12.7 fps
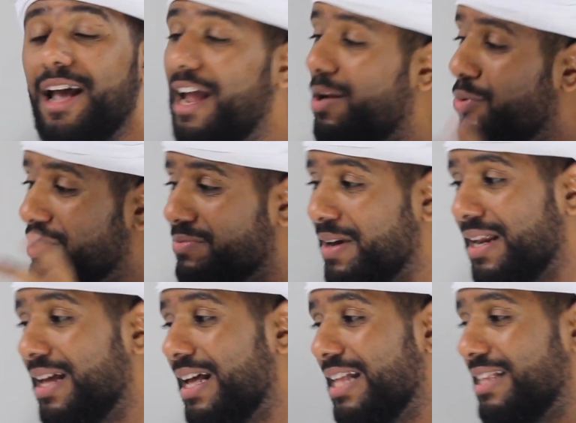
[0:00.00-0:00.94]
Anyways, man,
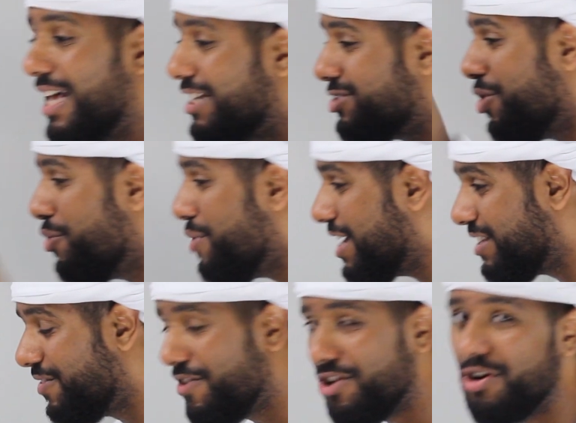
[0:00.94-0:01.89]
that's the whole
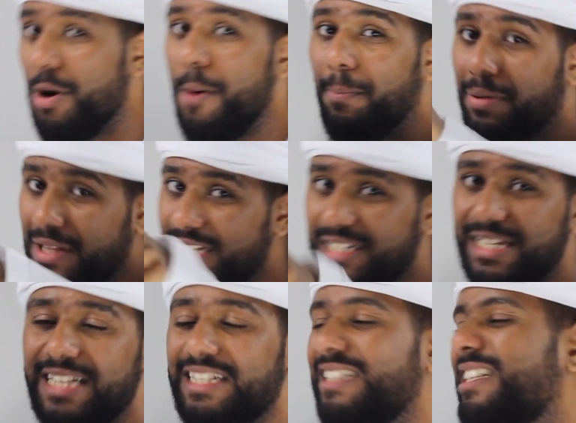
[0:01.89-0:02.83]
reaction video. Please,
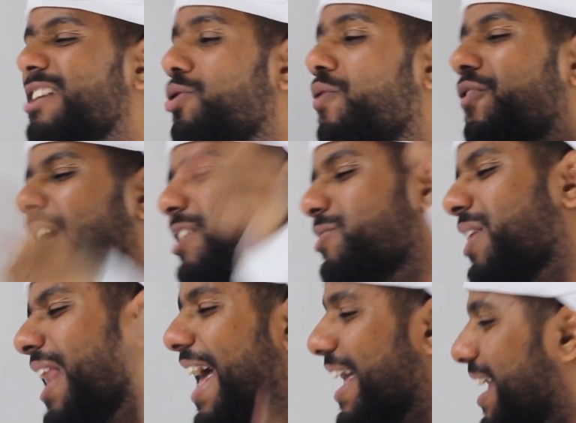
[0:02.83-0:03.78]
as I say, don't forget to
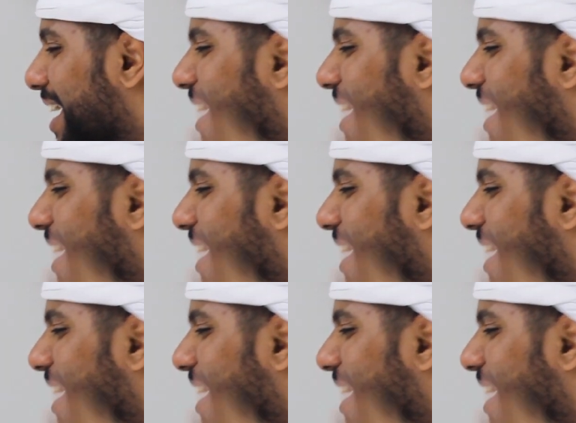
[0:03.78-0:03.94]
like,